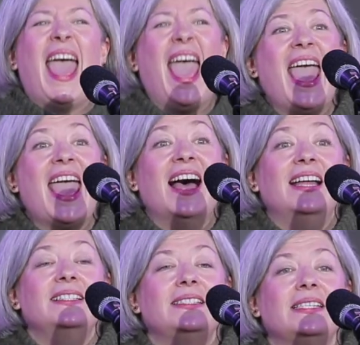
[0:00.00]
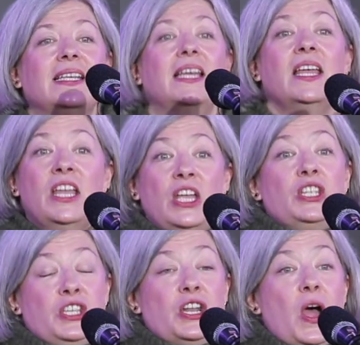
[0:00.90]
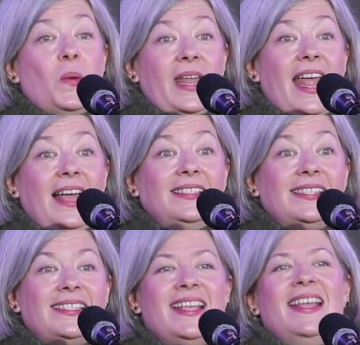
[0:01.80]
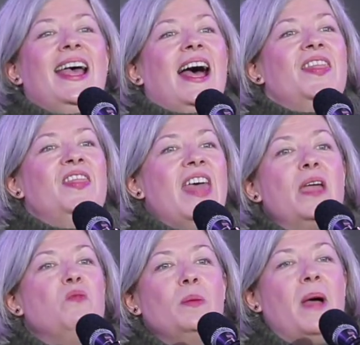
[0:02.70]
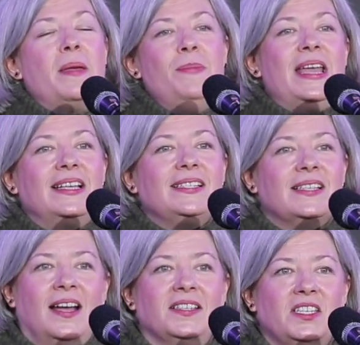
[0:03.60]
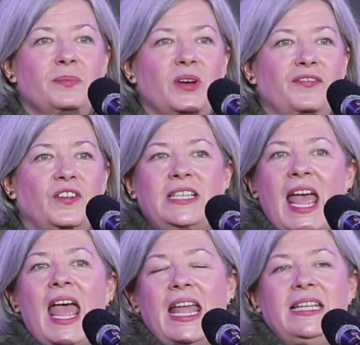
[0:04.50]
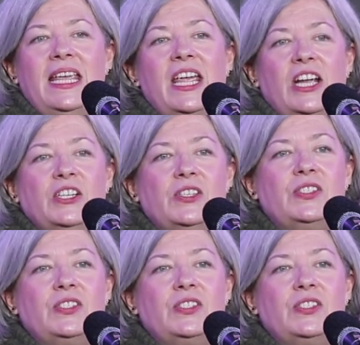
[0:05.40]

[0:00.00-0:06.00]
And you know what else? They were my biggest customer for 10 years.